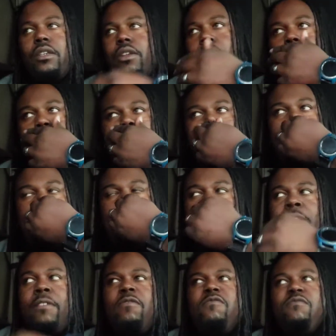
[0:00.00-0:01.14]
You know what I mean?
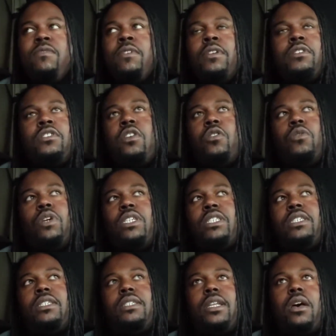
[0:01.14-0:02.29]
So it's
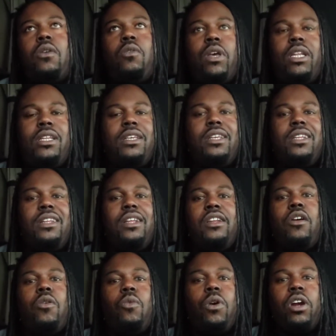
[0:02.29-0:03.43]
just it
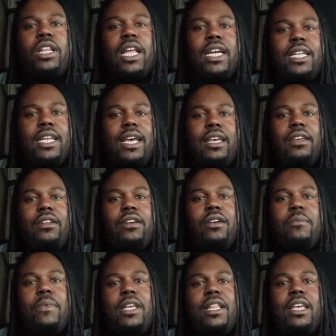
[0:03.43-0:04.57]
don't work like that. You know
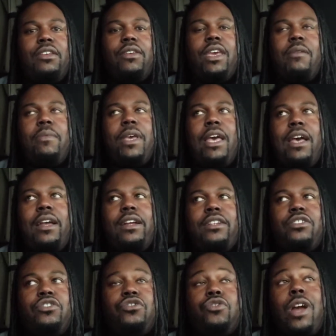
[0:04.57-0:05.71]
what I mean? Like, you can't be out here
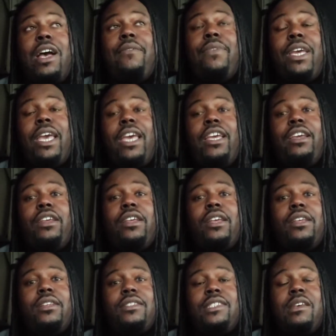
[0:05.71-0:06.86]
just driving
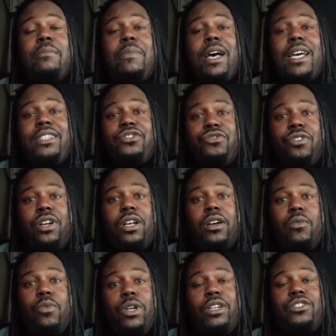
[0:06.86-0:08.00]
a semi truck
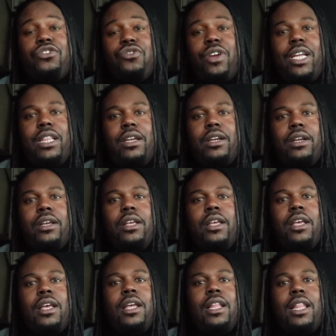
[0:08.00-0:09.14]
with a trailer
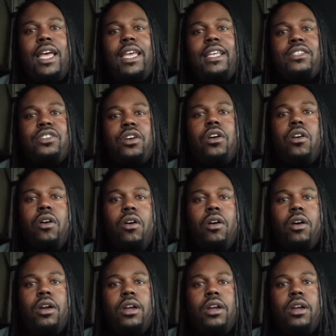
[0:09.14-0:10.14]
like it's a car.